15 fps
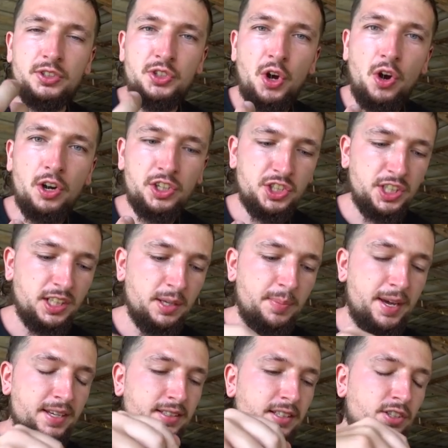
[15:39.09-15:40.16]
dark chilli
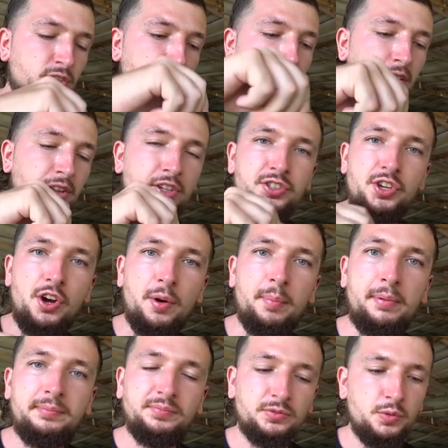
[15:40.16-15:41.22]
paste in as well on the top
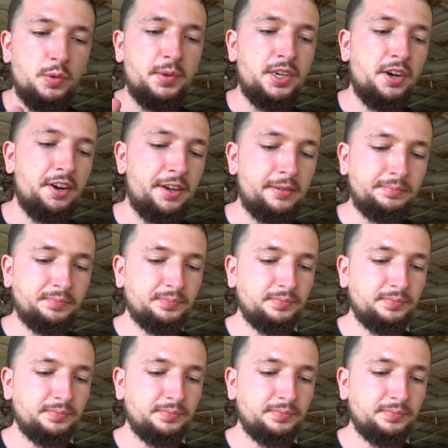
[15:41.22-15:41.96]
when we got it.